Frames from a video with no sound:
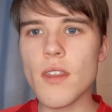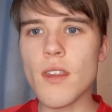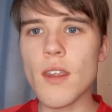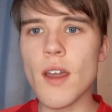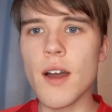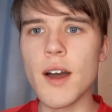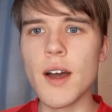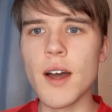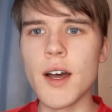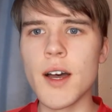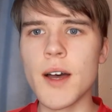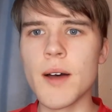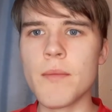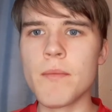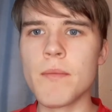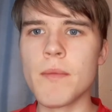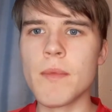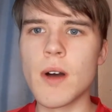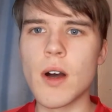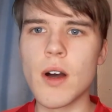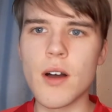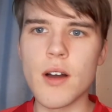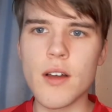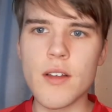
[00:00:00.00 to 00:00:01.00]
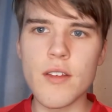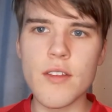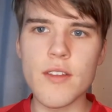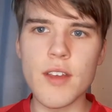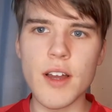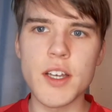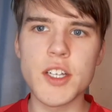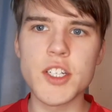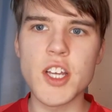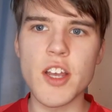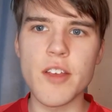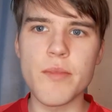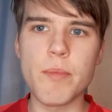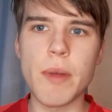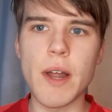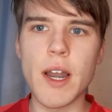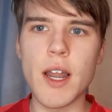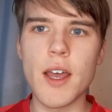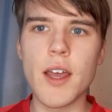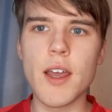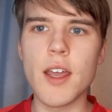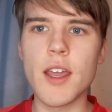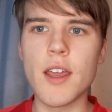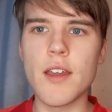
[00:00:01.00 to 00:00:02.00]
Um, Sanchez,
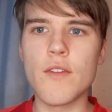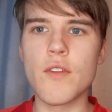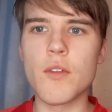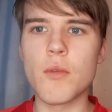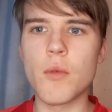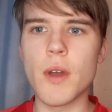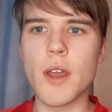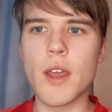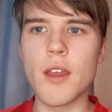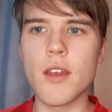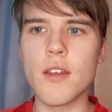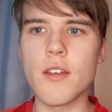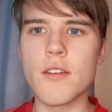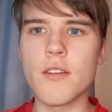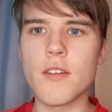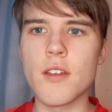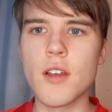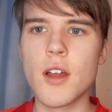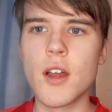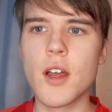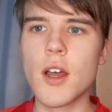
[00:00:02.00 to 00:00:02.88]
Bela, either wings.